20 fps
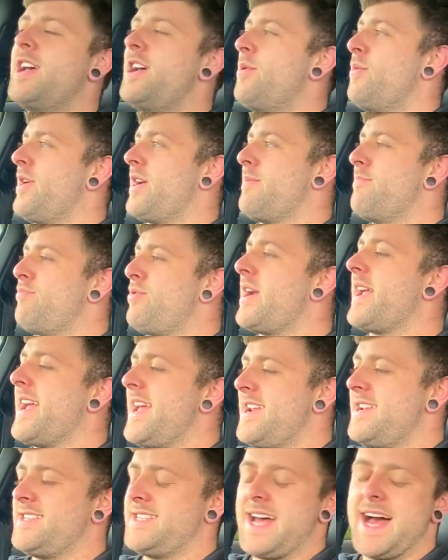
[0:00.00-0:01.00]
We can bring it
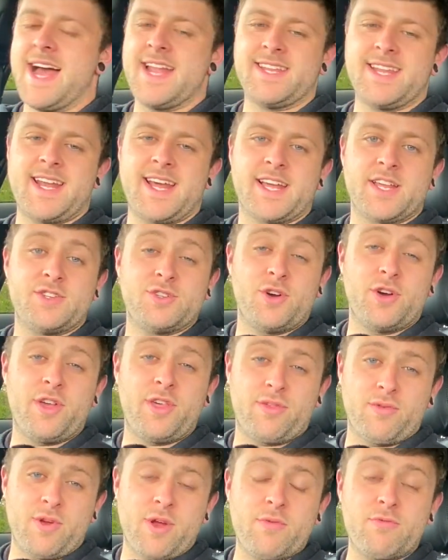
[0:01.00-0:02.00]
inside and I can talk you
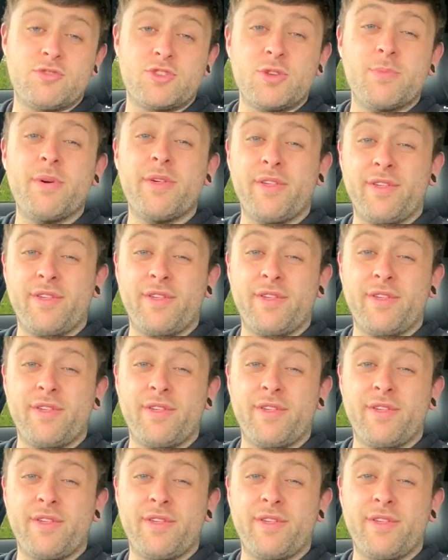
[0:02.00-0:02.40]
through some of the